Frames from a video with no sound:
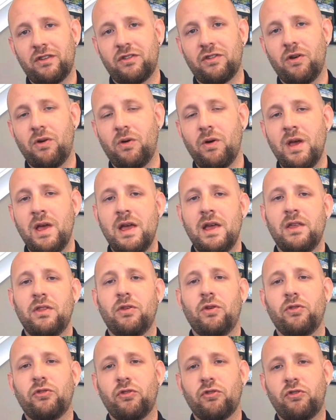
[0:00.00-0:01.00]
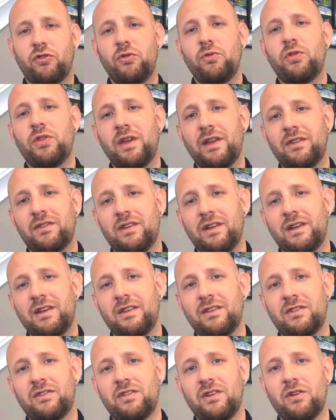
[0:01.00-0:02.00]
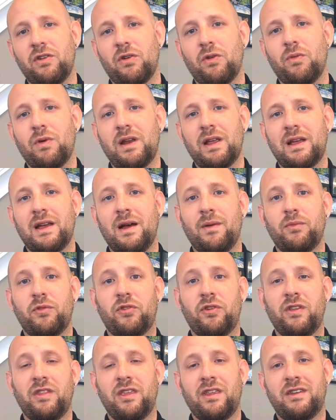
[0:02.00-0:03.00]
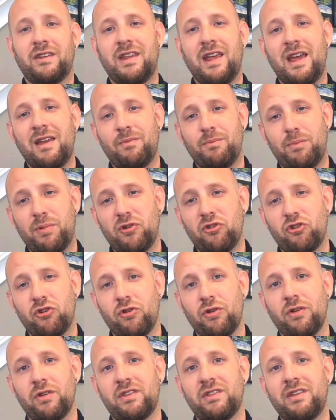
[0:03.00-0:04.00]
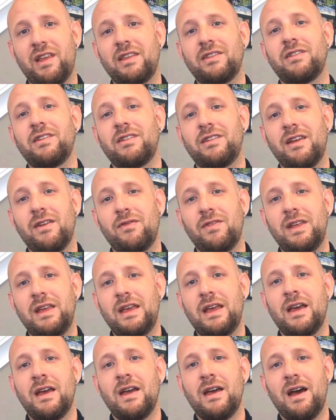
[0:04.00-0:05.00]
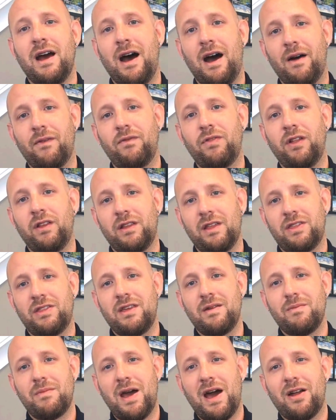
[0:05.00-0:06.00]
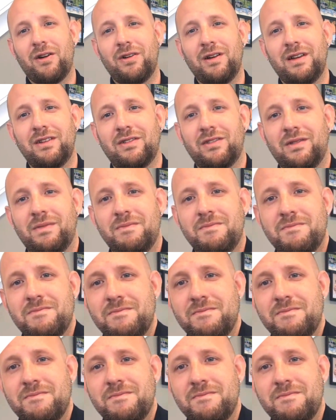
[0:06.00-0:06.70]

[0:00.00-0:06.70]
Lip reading: So those are two things to consider when it comes to the temperature sensitivity of the lithium batteries.